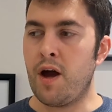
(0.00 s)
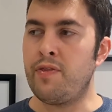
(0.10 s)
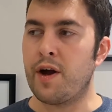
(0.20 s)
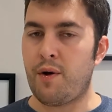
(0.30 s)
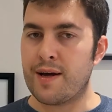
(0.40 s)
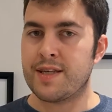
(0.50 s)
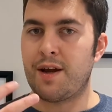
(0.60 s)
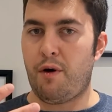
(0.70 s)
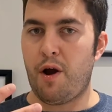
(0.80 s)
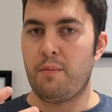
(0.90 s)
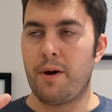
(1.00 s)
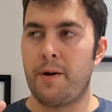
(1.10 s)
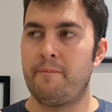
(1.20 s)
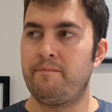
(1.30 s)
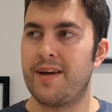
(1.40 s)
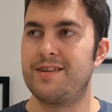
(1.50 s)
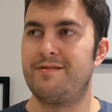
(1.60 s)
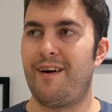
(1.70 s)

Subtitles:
and the grassy aroma is